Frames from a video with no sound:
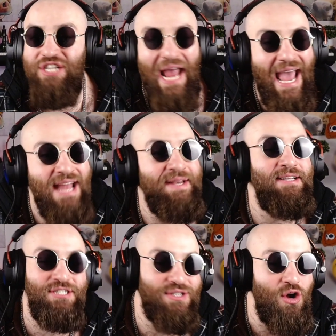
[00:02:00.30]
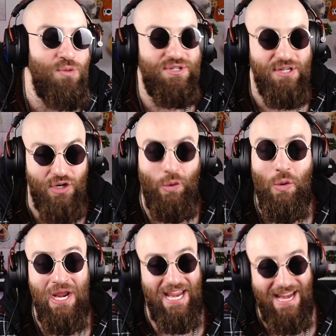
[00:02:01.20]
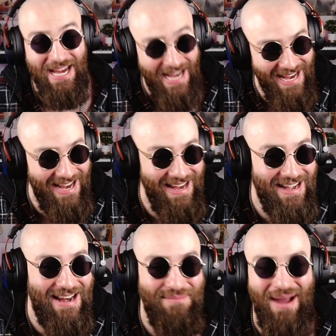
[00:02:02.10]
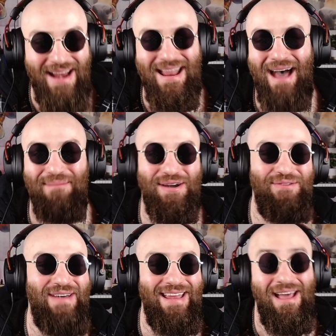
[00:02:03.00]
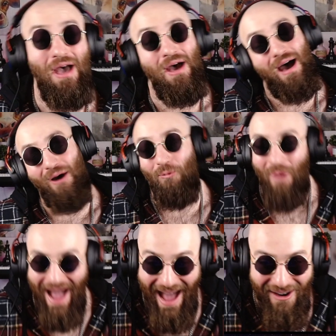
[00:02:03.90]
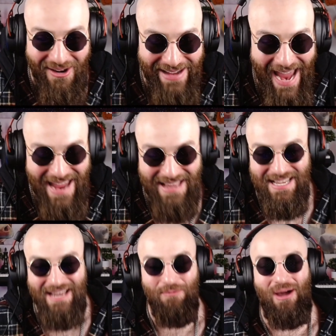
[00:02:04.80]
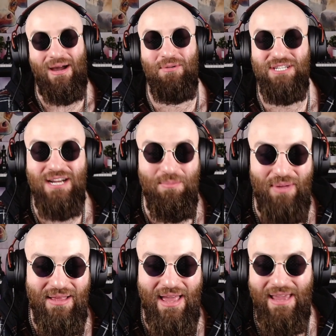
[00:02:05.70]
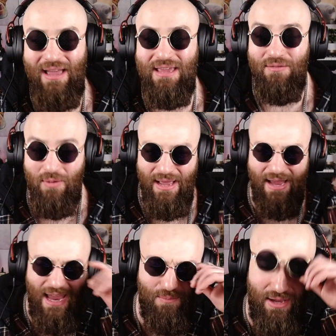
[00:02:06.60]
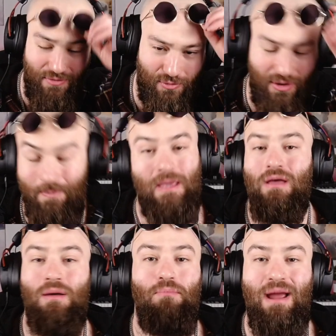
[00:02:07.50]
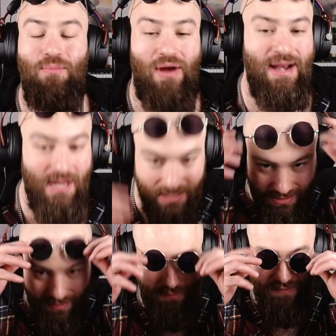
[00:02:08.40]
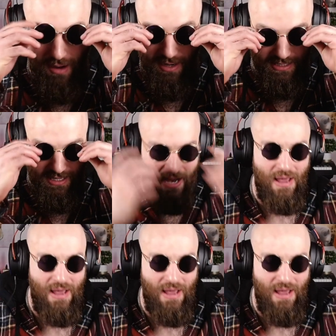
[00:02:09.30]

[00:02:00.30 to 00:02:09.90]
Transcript: and it scopes the queen, and it might not move it. Wow, okay, it did. Wow, I wish I could play like, wait, I can't play e4. My brain is a little foggy today.